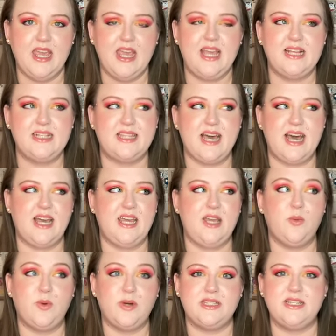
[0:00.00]
is that it
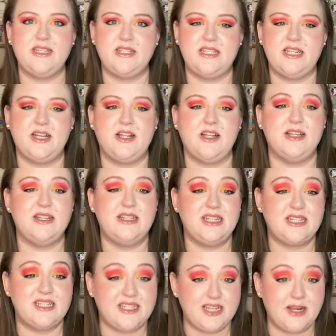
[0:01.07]
wasn't until
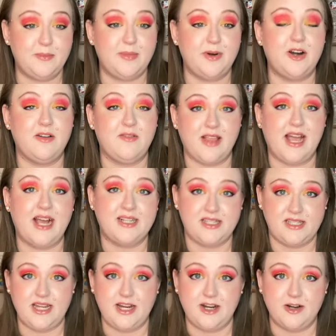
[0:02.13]
December of
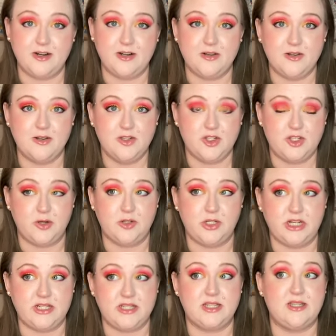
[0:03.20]
last year, so
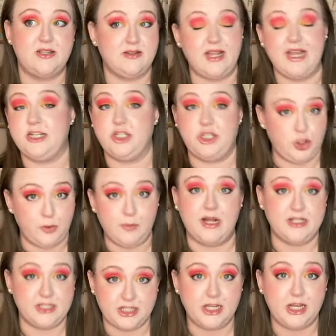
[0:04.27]
just like 2
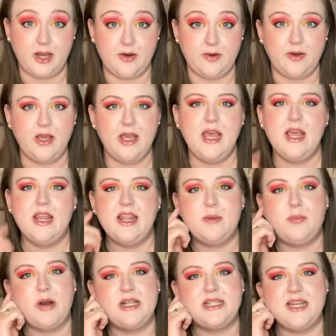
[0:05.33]
months ago,
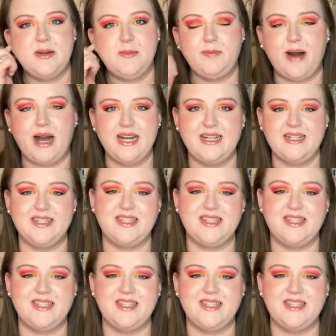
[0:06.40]
that President Biden